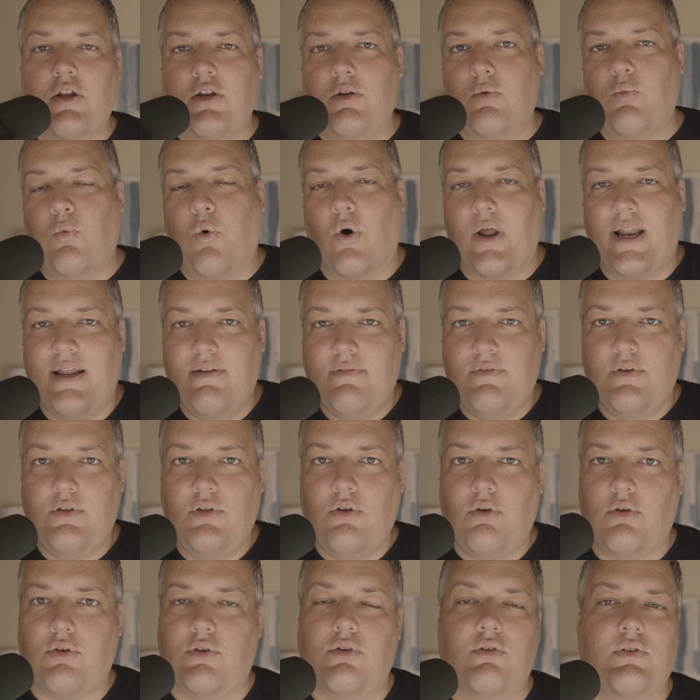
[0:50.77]
Whatever
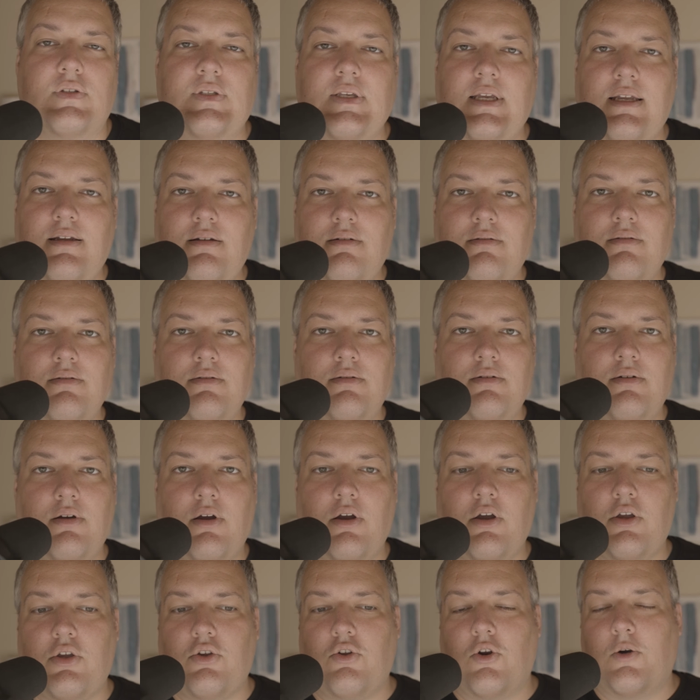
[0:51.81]
you're using,
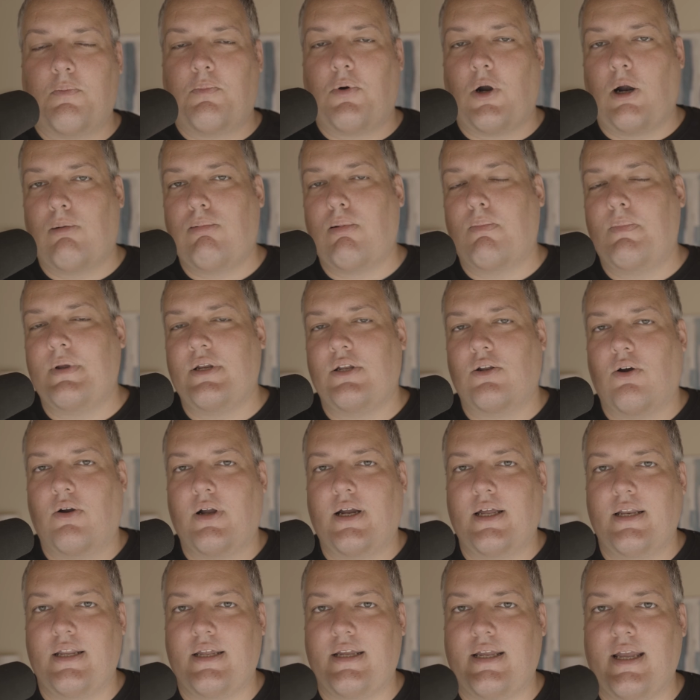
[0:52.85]
you're probably not
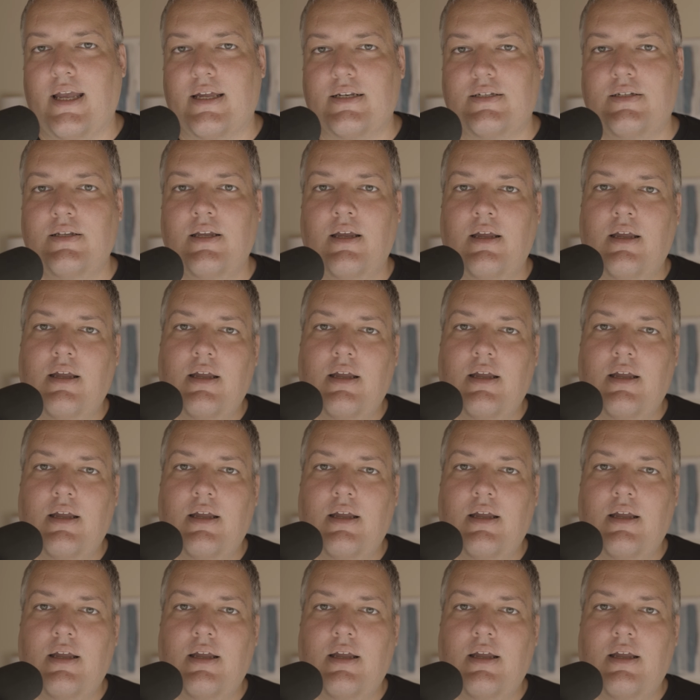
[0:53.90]
going to get